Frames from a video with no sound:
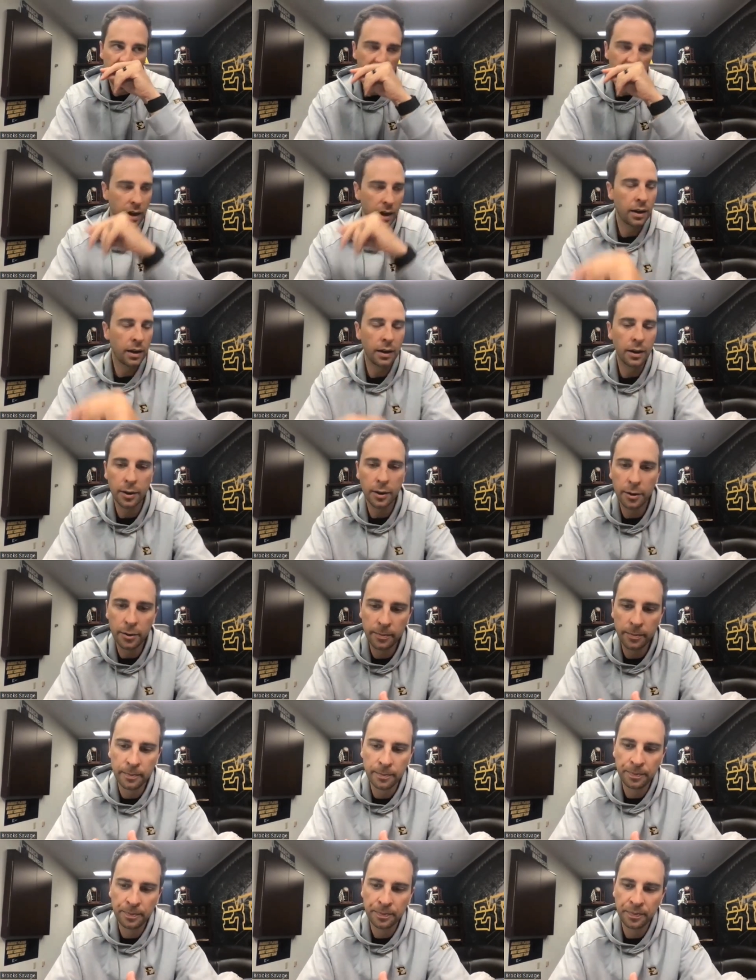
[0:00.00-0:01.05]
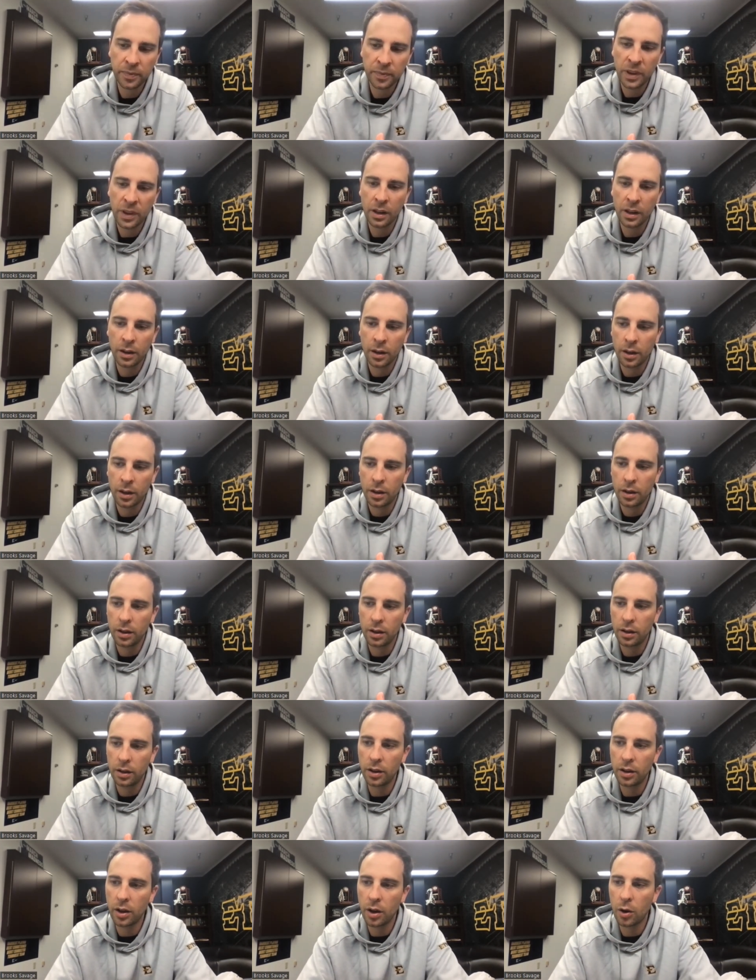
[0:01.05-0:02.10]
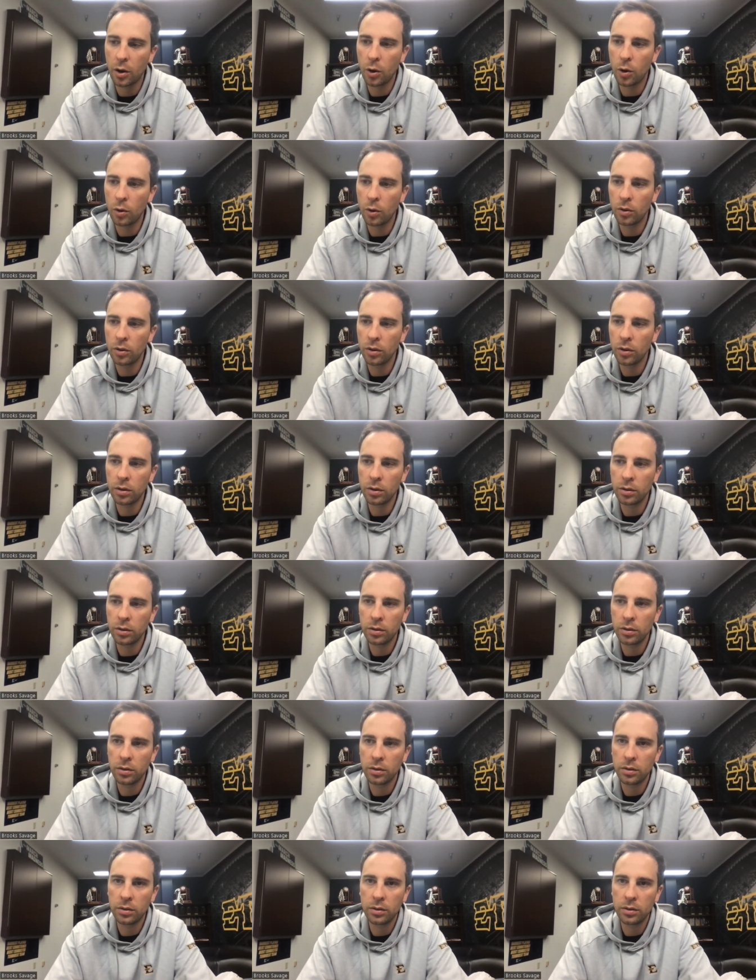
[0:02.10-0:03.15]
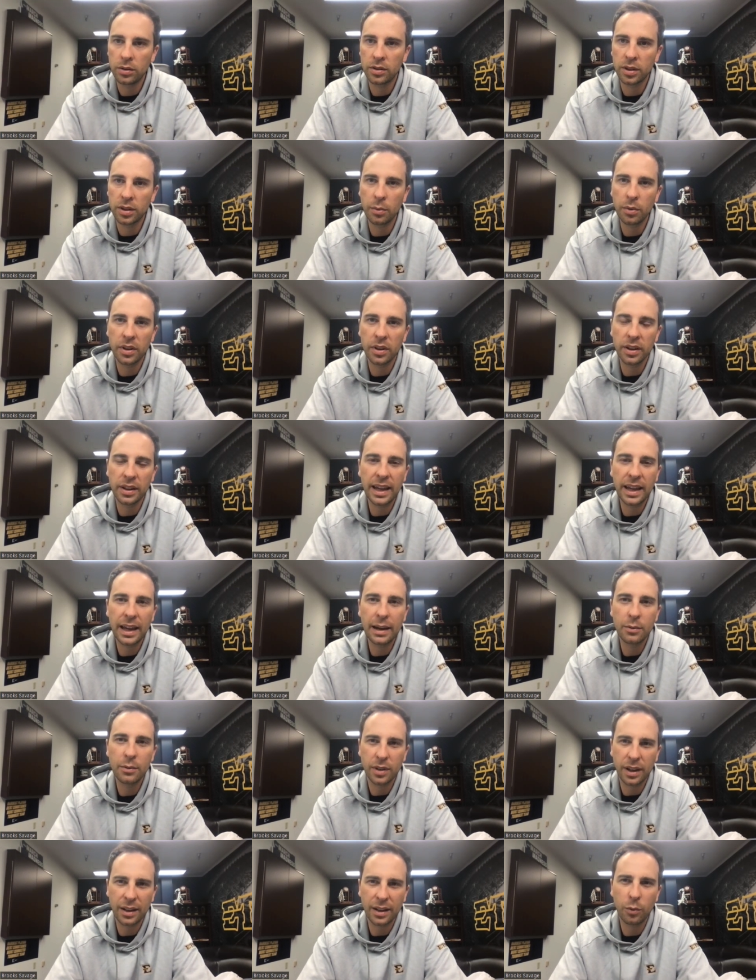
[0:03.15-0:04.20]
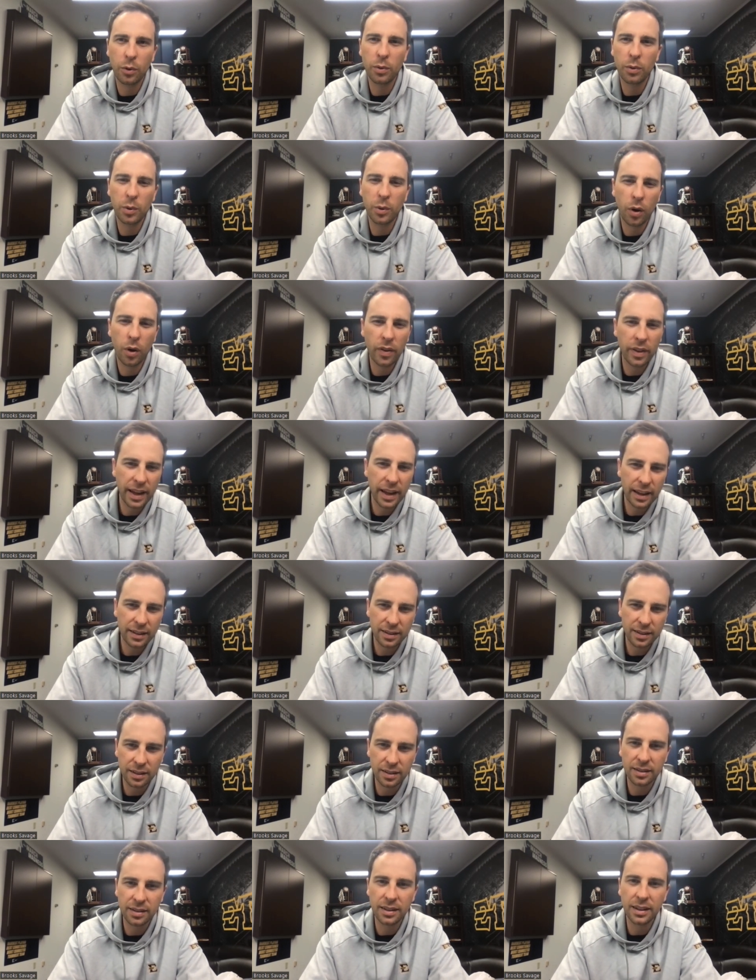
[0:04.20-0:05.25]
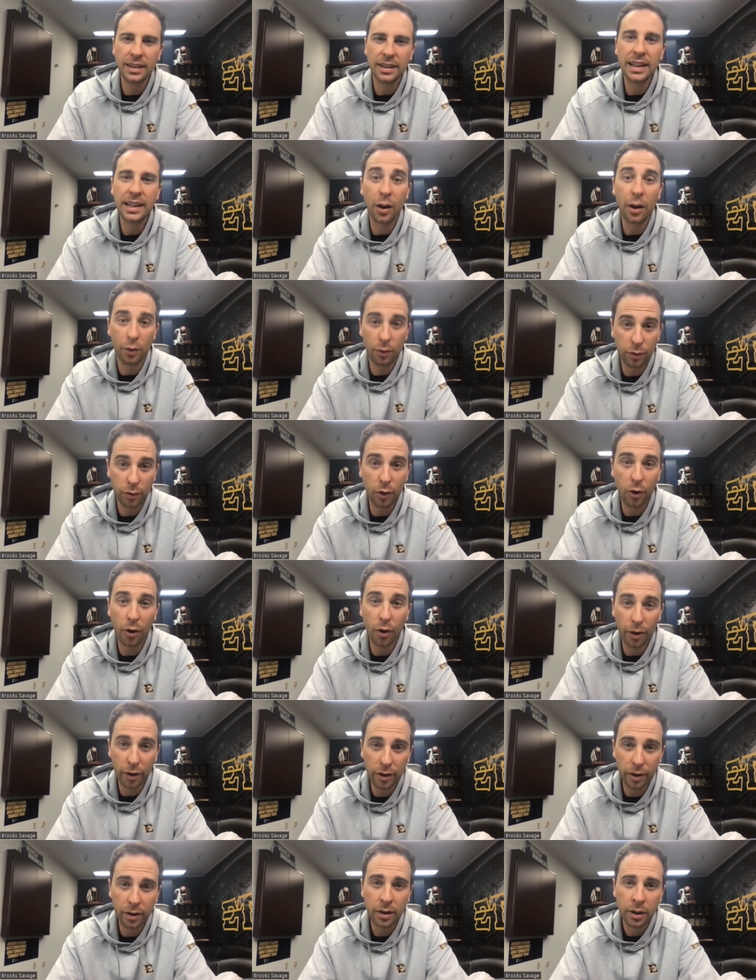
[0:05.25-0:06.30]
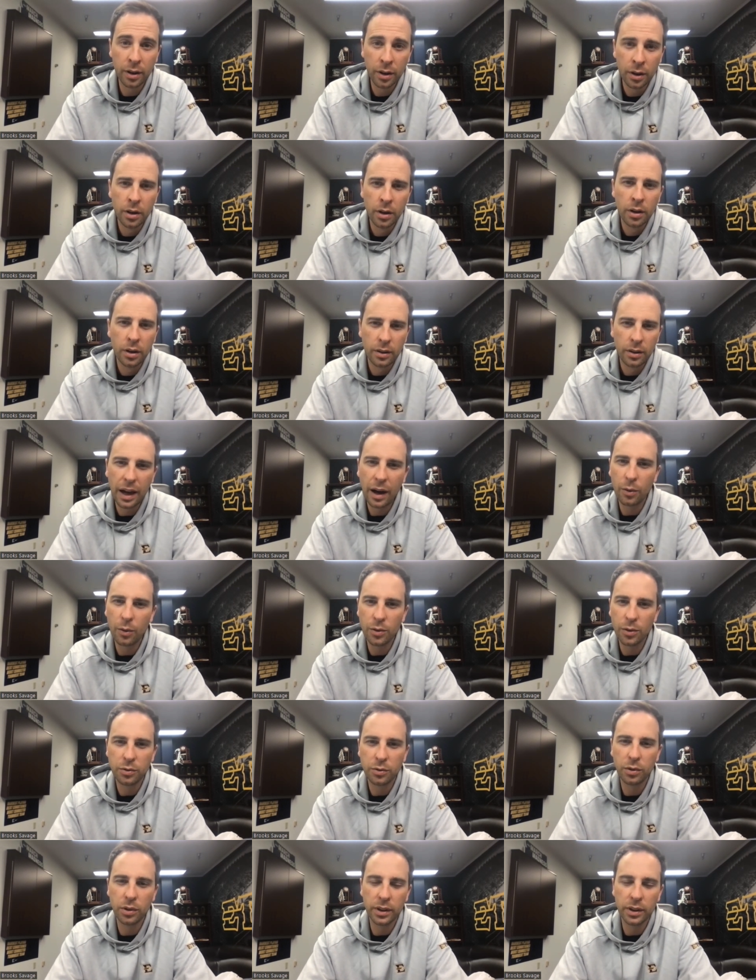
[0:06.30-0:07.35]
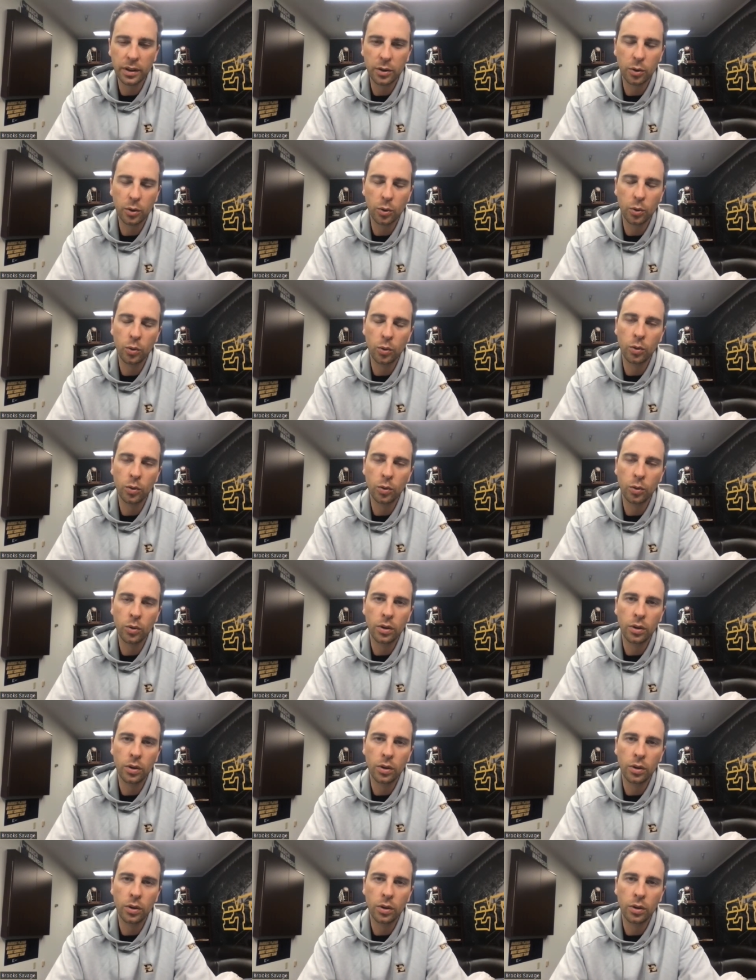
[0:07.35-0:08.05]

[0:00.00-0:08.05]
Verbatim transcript: Um, you know, some of the games, like when we won the SEC down at Florida, that was really cool.